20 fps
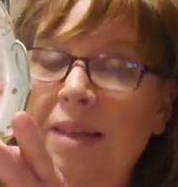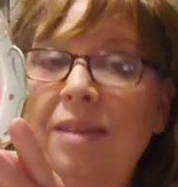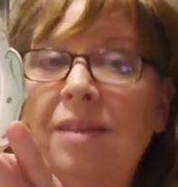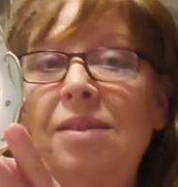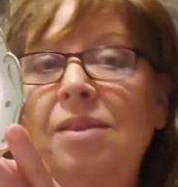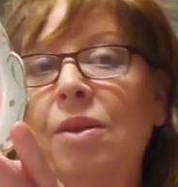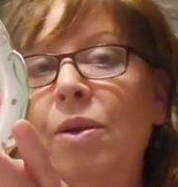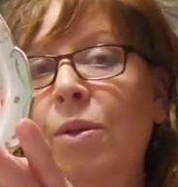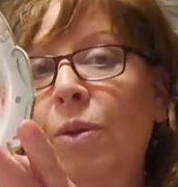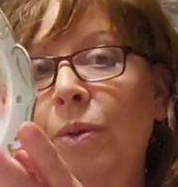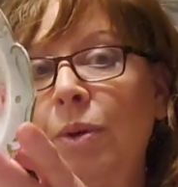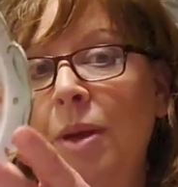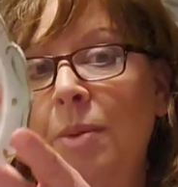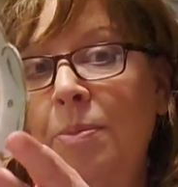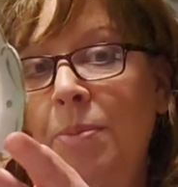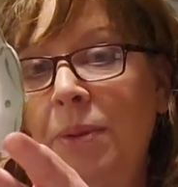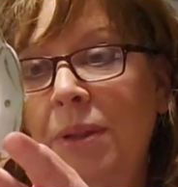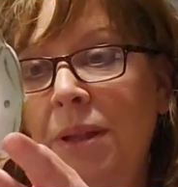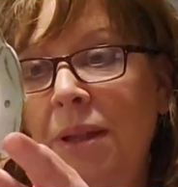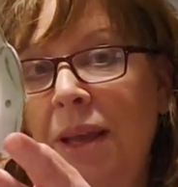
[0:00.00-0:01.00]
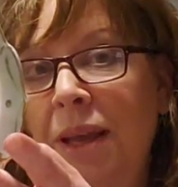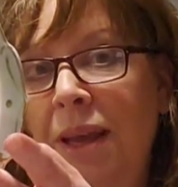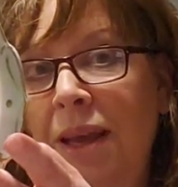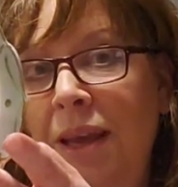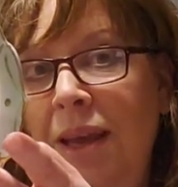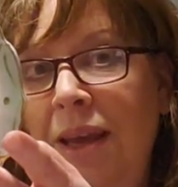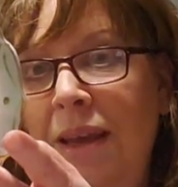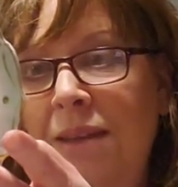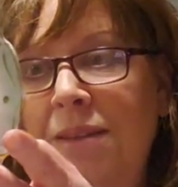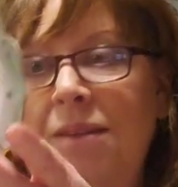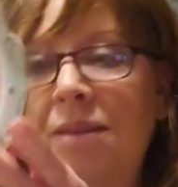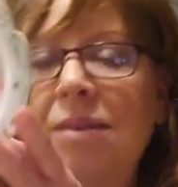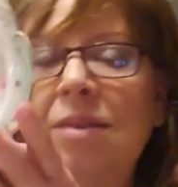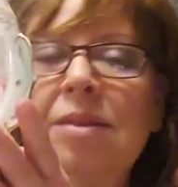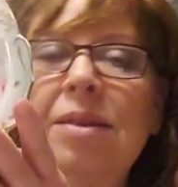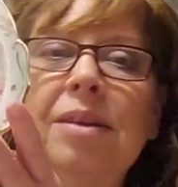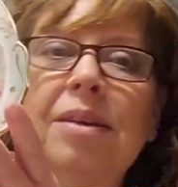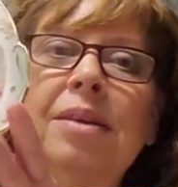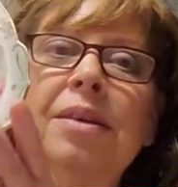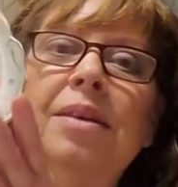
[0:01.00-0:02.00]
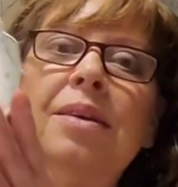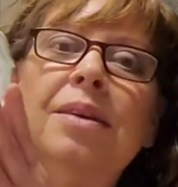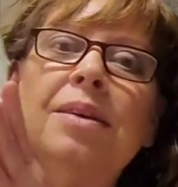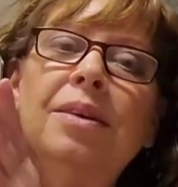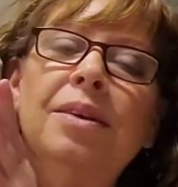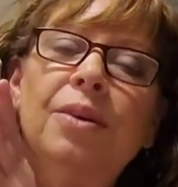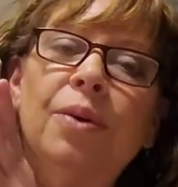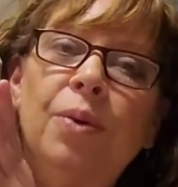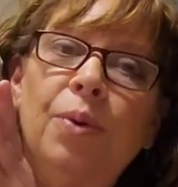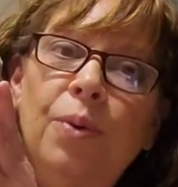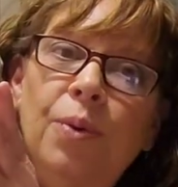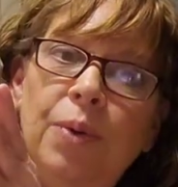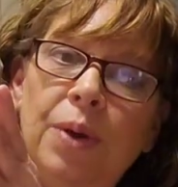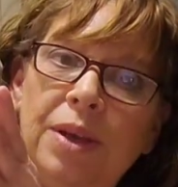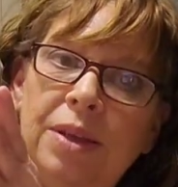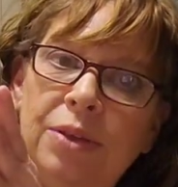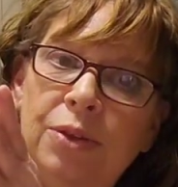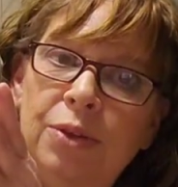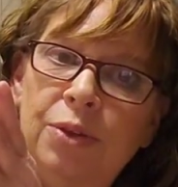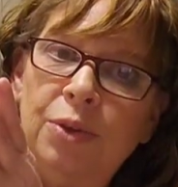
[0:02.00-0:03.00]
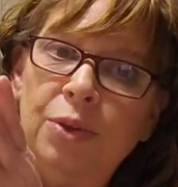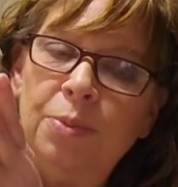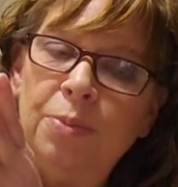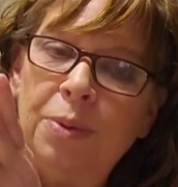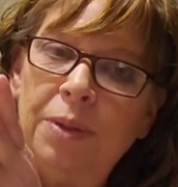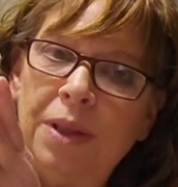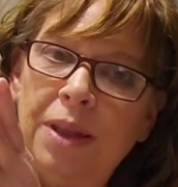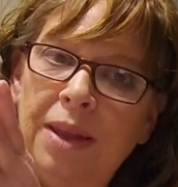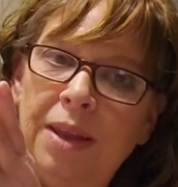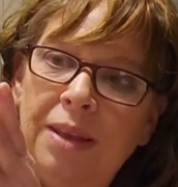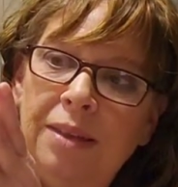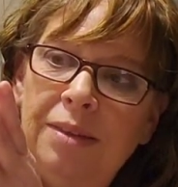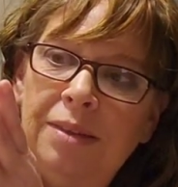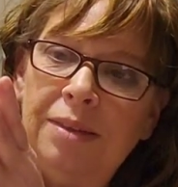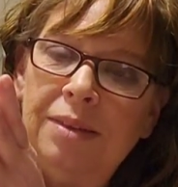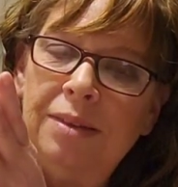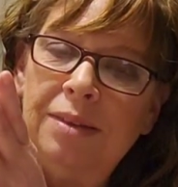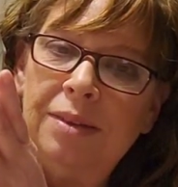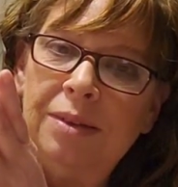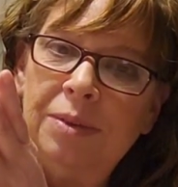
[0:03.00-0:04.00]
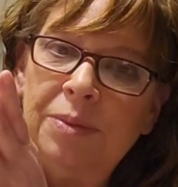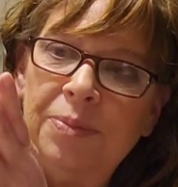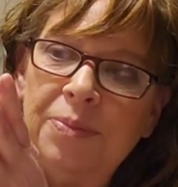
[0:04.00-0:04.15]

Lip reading: Celery plates, oyster plates.